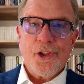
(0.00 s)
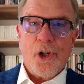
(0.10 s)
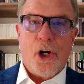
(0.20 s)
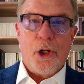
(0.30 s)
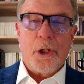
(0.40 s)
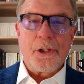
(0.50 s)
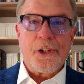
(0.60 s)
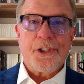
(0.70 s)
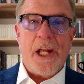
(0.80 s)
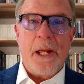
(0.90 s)
all on the
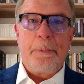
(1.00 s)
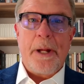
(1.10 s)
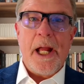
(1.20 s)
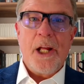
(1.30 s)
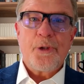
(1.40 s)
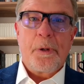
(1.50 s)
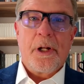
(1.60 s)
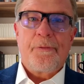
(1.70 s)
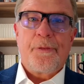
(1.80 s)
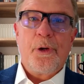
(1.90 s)
same page, but
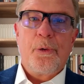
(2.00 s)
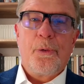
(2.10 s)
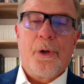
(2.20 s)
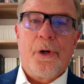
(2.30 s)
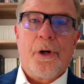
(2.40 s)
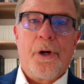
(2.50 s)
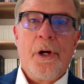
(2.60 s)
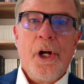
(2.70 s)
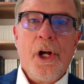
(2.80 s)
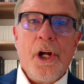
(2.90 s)
if you
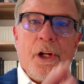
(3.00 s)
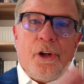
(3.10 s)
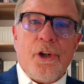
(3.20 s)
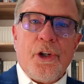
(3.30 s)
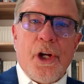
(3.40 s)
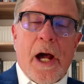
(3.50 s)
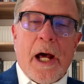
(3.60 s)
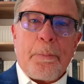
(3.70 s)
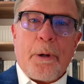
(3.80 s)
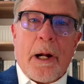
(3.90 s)
knew you
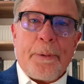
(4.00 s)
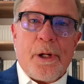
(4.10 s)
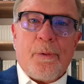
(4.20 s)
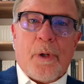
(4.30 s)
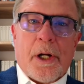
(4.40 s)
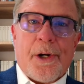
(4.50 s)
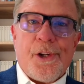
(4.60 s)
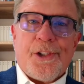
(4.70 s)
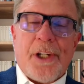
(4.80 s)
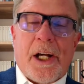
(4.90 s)
had a property you wanted
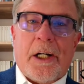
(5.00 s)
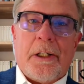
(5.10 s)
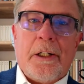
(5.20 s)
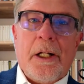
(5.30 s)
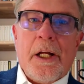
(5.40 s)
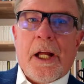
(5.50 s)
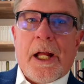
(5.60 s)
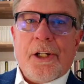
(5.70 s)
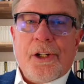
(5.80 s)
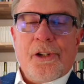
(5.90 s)
to sell,
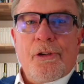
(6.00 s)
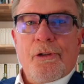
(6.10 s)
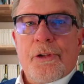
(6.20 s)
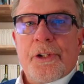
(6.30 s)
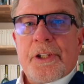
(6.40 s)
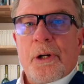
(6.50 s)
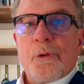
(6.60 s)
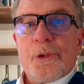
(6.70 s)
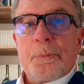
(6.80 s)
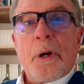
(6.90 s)
and you knew that there
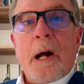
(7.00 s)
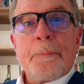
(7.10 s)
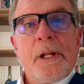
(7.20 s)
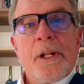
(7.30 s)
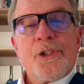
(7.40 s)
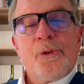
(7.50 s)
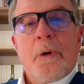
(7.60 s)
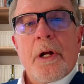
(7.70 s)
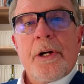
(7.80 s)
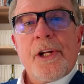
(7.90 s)
was a property that you
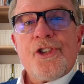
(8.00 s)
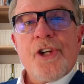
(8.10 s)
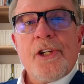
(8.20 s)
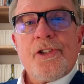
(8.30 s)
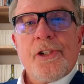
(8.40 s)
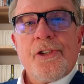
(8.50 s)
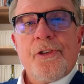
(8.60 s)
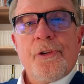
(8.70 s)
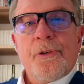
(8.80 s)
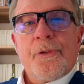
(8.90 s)
wanted to exchange
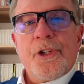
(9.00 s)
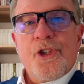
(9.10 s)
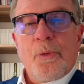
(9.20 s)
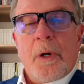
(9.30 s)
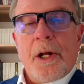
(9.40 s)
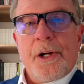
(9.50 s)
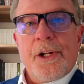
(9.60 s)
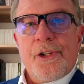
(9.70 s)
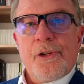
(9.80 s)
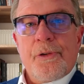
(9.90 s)
into, that you wanted to
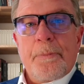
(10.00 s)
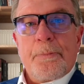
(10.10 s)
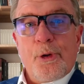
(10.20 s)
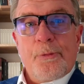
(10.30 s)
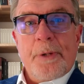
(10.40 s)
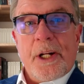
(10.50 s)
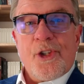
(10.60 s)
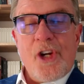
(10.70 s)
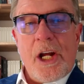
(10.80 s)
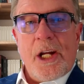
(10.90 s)
do an improvement
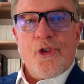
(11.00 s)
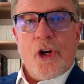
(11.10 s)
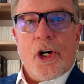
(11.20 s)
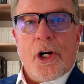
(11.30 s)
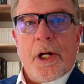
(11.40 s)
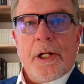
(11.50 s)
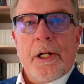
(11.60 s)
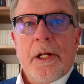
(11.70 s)
exchange on,